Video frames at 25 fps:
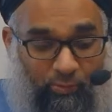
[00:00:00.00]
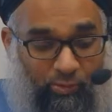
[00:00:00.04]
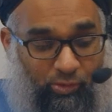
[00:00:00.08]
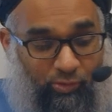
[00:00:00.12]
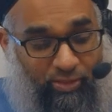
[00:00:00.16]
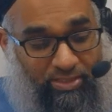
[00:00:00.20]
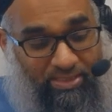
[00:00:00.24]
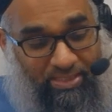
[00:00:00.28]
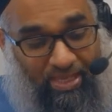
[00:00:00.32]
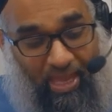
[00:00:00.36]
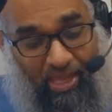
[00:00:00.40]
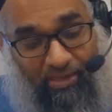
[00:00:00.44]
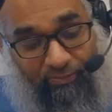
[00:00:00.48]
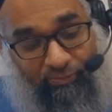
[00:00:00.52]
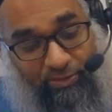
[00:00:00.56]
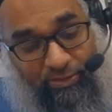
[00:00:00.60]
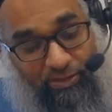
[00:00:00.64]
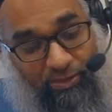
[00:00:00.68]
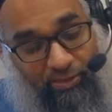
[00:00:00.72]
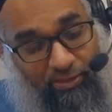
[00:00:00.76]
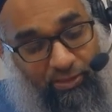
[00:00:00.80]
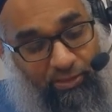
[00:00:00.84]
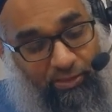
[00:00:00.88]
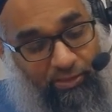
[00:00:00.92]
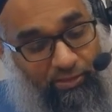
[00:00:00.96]
who creates the heavens
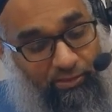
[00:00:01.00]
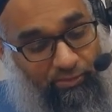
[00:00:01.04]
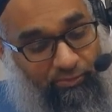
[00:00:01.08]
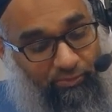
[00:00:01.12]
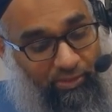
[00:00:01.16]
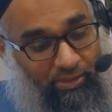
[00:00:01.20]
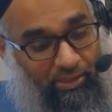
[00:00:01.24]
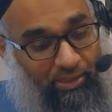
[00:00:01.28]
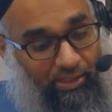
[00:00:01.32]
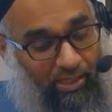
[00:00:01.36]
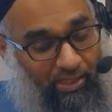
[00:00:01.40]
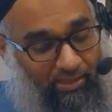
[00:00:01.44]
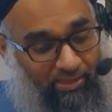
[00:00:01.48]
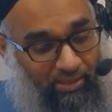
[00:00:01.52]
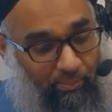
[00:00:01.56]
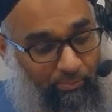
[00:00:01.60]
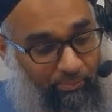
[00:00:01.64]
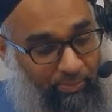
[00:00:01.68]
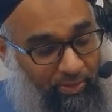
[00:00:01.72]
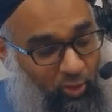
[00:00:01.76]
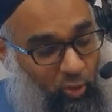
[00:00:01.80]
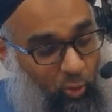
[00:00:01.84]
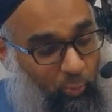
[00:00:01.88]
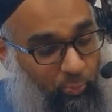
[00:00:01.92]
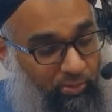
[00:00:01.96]
and the earth, that
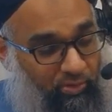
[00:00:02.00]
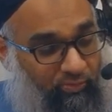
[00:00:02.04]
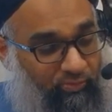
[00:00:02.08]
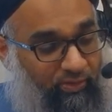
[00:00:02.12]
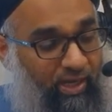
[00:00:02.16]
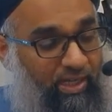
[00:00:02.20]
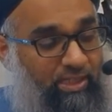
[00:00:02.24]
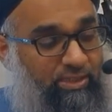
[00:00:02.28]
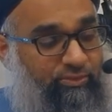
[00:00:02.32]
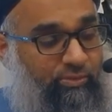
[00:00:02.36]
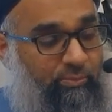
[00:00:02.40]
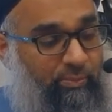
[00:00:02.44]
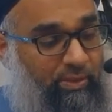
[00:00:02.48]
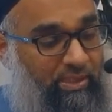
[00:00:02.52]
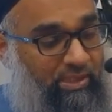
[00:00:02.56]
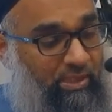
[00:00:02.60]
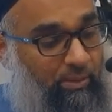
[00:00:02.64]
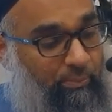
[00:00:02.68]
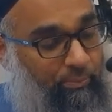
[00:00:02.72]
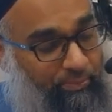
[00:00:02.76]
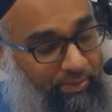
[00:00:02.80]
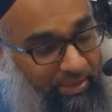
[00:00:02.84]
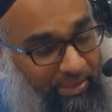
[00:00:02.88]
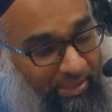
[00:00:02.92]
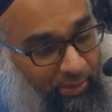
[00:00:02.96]
being who provides for me,
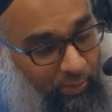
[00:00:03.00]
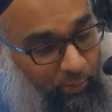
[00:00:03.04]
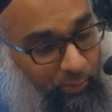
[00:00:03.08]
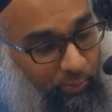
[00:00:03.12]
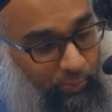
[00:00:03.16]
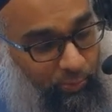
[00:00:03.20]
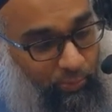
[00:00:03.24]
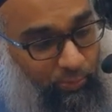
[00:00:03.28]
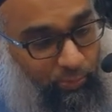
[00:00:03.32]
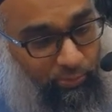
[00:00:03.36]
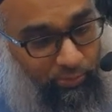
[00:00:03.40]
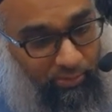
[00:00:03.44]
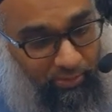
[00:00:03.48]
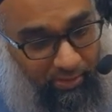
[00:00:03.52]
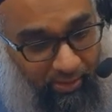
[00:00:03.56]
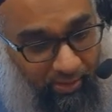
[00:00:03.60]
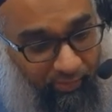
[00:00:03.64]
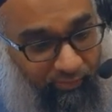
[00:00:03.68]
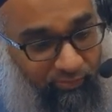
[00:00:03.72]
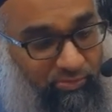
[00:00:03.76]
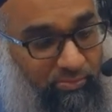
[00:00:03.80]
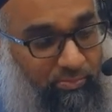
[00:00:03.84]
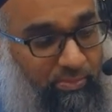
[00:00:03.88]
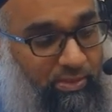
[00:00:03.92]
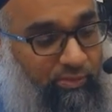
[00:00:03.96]
that being who
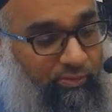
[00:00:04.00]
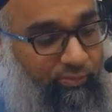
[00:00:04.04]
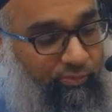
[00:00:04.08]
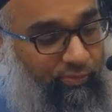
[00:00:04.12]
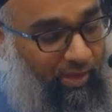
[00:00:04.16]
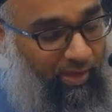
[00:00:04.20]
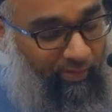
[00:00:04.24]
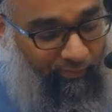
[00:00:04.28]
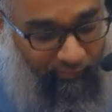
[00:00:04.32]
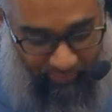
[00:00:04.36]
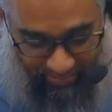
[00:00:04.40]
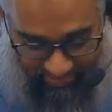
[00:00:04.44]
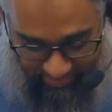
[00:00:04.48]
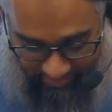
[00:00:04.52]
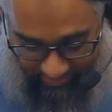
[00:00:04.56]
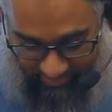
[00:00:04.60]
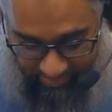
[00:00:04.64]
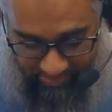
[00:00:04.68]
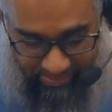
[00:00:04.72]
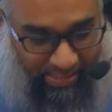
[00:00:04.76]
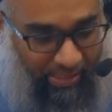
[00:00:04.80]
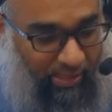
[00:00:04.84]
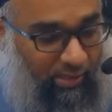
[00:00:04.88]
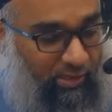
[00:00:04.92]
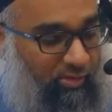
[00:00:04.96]
gives me every single
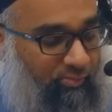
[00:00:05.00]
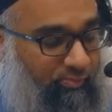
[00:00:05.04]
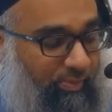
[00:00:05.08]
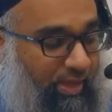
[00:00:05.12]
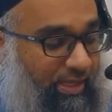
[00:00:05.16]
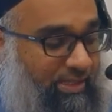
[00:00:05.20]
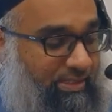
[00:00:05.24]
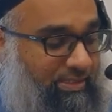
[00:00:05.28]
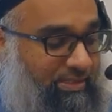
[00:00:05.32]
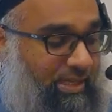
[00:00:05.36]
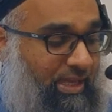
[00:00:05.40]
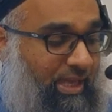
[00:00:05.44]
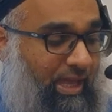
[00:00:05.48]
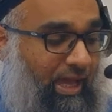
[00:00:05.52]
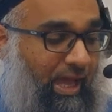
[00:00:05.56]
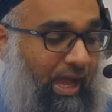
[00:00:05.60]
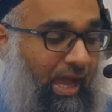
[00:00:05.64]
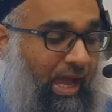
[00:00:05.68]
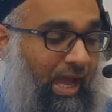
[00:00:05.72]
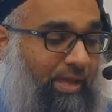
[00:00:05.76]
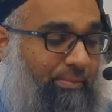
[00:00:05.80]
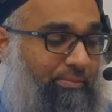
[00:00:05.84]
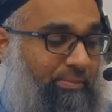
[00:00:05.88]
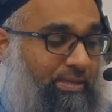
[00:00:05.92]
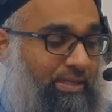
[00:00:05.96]
second of mine,
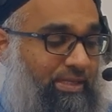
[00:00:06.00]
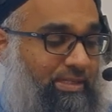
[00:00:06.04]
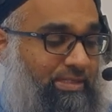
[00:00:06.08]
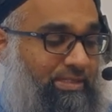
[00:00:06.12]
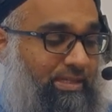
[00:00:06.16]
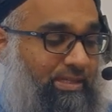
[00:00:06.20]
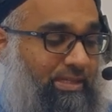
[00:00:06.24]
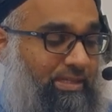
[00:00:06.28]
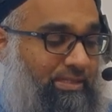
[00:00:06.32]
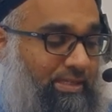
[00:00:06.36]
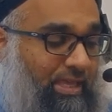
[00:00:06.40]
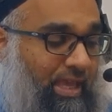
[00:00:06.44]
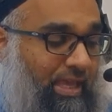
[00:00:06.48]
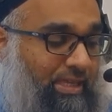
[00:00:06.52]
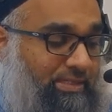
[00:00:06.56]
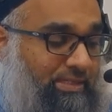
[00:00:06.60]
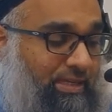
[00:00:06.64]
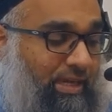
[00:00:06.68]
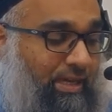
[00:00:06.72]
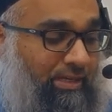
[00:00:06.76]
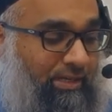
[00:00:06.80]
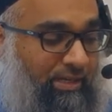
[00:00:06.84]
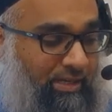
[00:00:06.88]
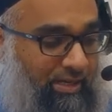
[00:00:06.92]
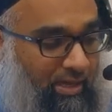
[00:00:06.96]
I'm his
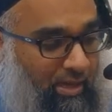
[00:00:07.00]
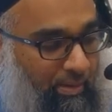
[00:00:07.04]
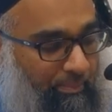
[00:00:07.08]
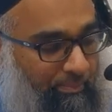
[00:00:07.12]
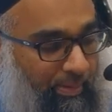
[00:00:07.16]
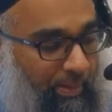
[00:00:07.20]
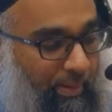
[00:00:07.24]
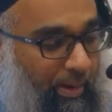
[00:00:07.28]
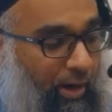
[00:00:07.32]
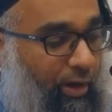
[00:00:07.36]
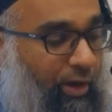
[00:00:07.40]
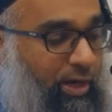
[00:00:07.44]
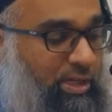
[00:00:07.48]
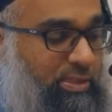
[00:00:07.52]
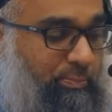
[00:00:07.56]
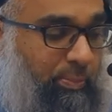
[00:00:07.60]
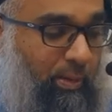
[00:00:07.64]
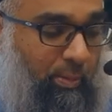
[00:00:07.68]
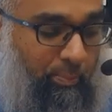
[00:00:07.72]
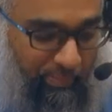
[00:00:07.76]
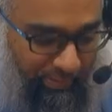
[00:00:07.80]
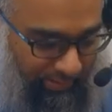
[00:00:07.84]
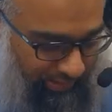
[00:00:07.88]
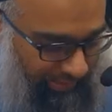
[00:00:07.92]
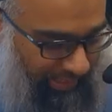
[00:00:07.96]
ihsan. My heart is
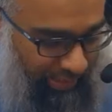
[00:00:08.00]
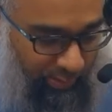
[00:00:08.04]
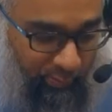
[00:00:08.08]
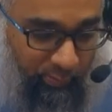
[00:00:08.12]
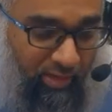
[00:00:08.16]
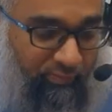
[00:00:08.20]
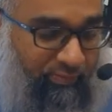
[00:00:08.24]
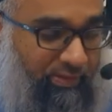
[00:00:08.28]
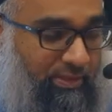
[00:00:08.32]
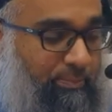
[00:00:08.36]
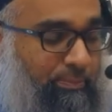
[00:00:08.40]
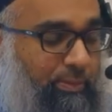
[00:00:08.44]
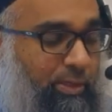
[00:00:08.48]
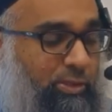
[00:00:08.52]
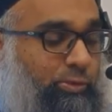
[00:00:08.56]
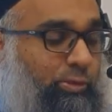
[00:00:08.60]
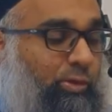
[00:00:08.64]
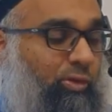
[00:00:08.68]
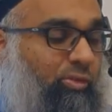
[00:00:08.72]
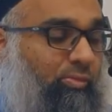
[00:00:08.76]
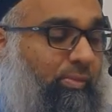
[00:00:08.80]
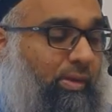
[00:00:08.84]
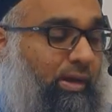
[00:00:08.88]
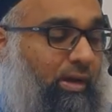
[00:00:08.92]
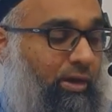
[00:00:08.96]
pumping. I don't have any
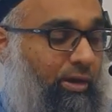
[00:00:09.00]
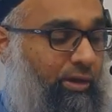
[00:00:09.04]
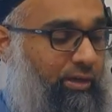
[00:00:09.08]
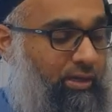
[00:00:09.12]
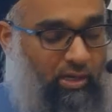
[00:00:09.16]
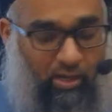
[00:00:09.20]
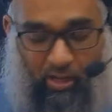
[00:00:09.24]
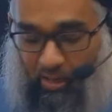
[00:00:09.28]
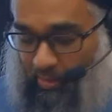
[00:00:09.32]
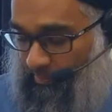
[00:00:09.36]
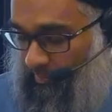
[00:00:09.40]
control over my heart.